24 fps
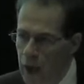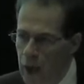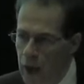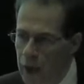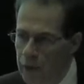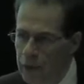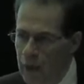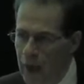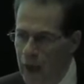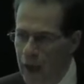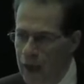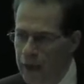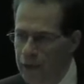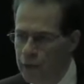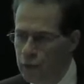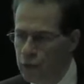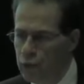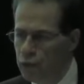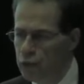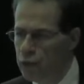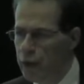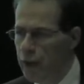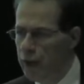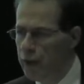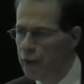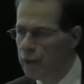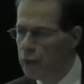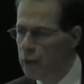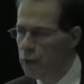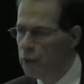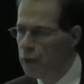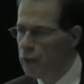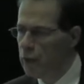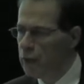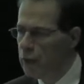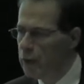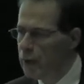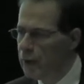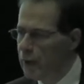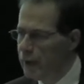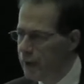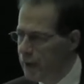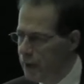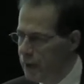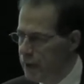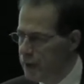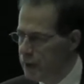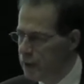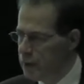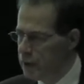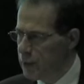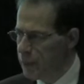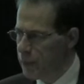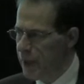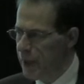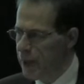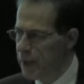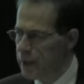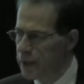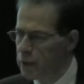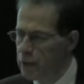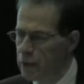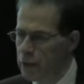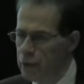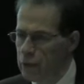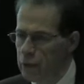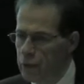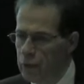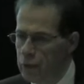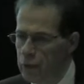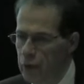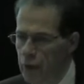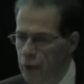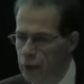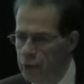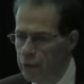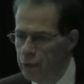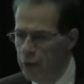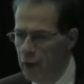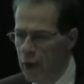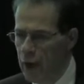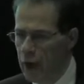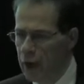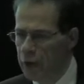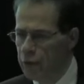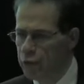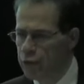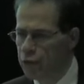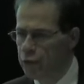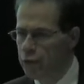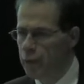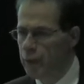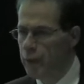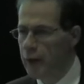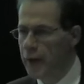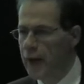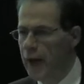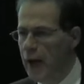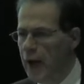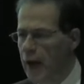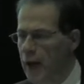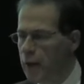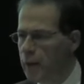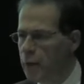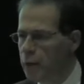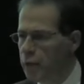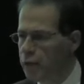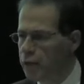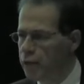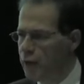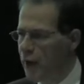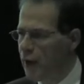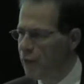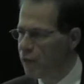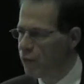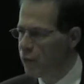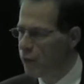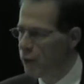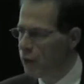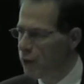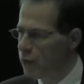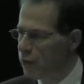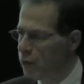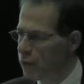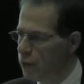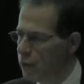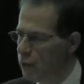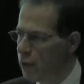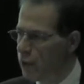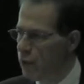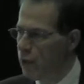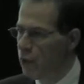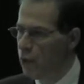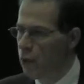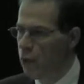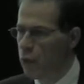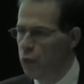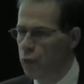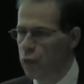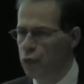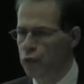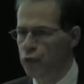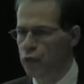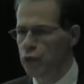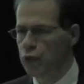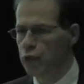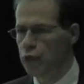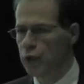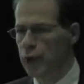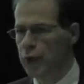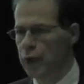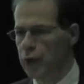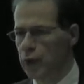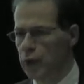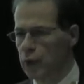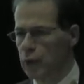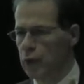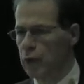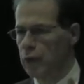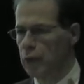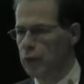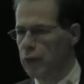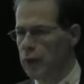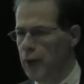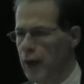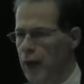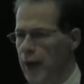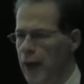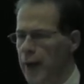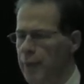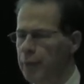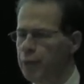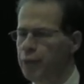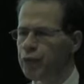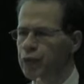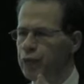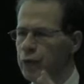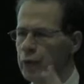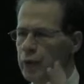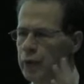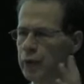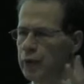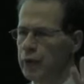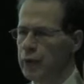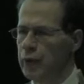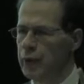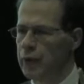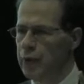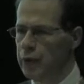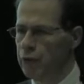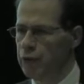And that credible, independent advice from an arm of government was critical, absolutely